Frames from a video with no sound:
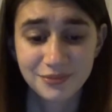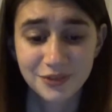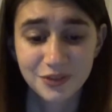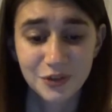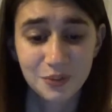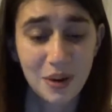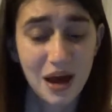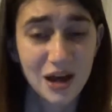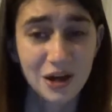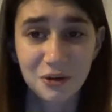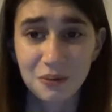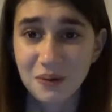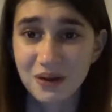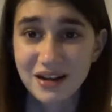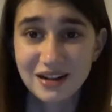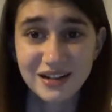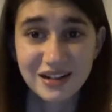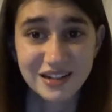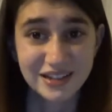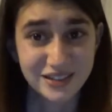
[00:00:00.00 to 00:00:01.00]
No matter what
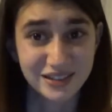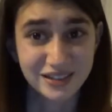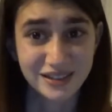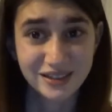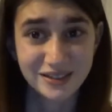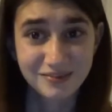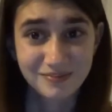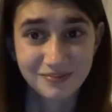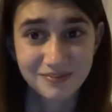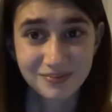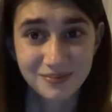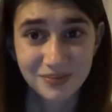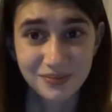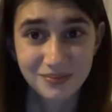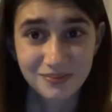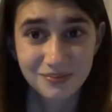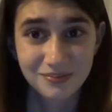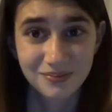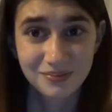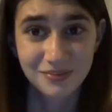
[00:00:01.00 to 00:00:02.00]
it is,
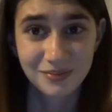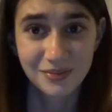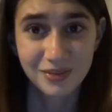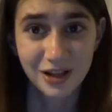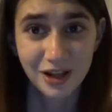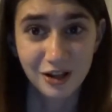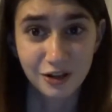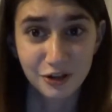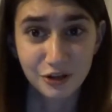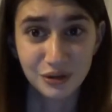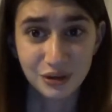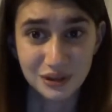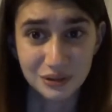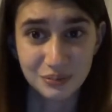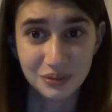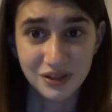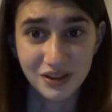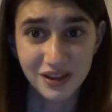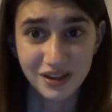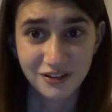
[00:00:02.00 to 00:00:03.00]
I'll always
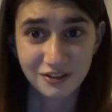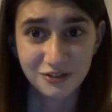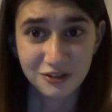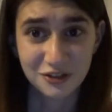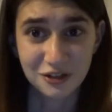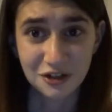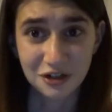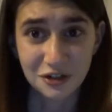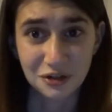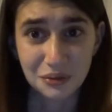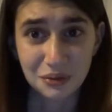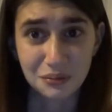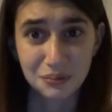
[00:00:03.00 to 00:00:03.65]
be there for you.